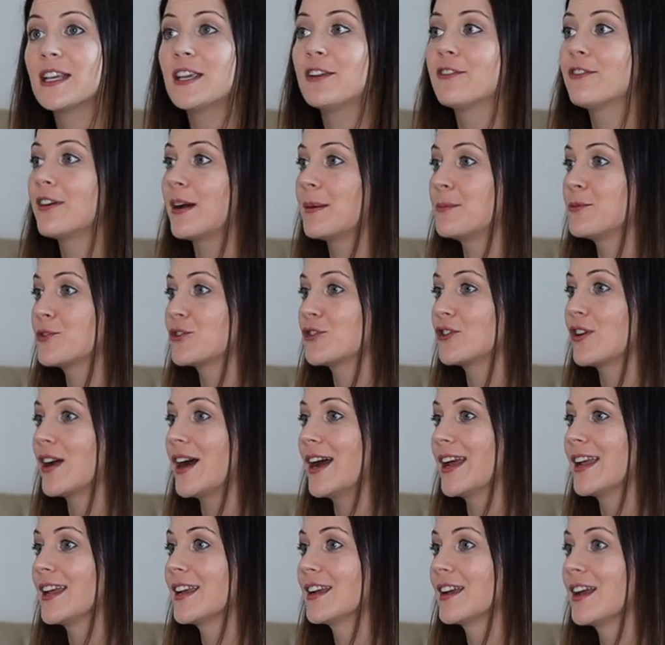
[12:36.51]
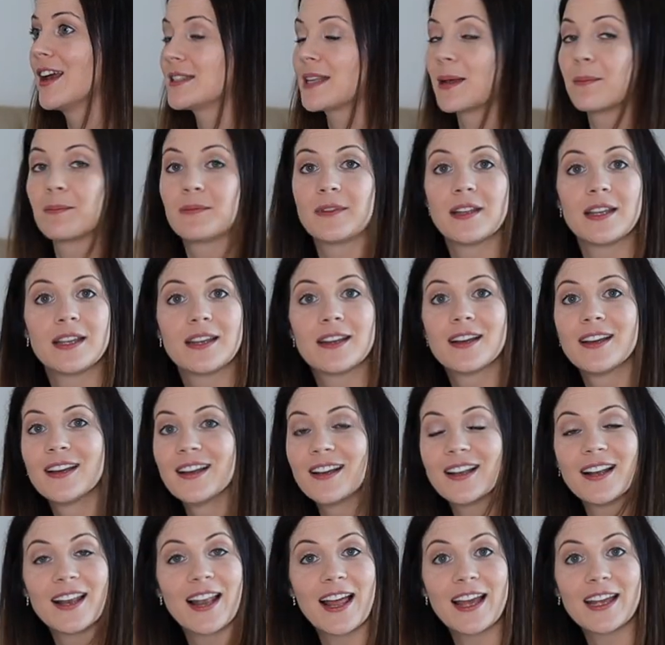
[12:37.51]
If I'm trying something
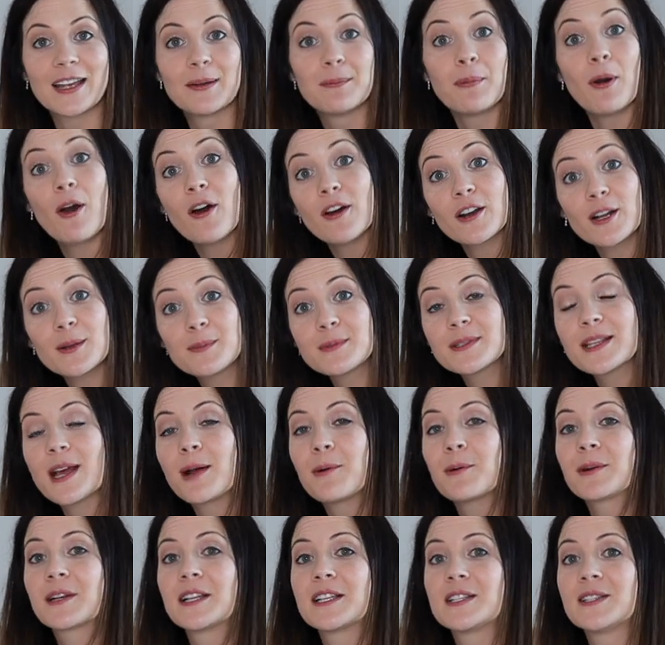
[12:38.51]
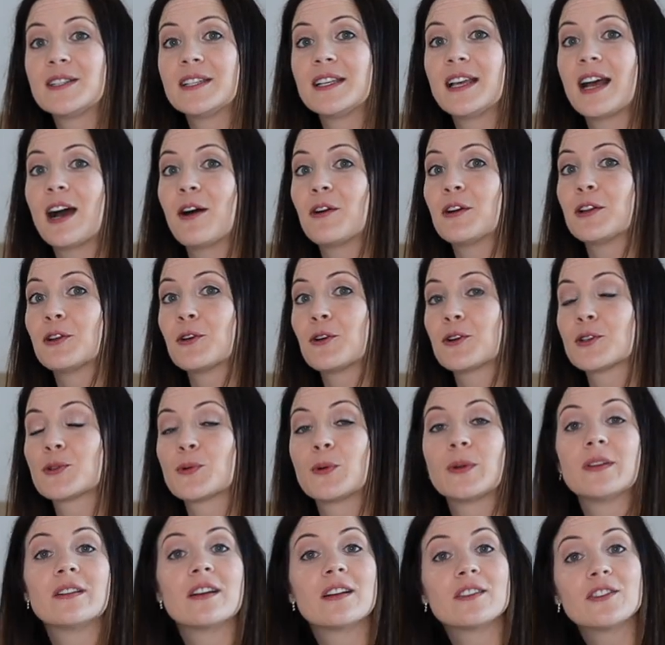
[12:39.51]
like bottoms, I wanna see how it looks
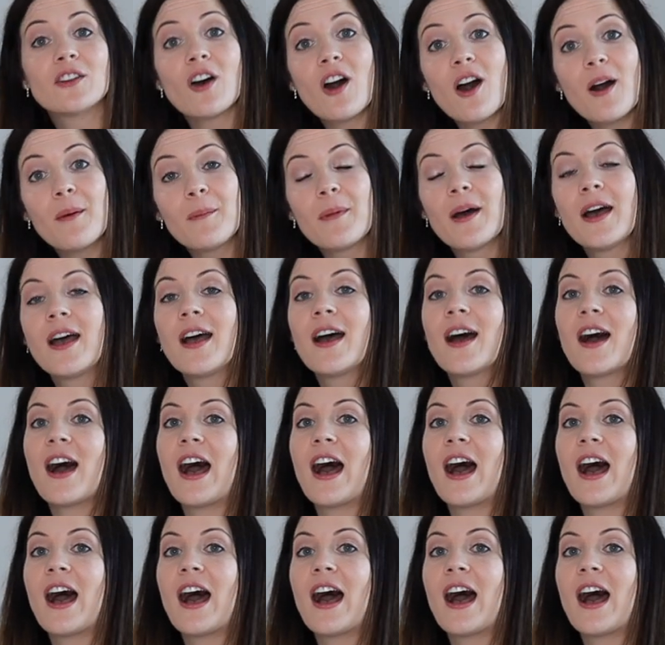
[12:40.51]
with a top.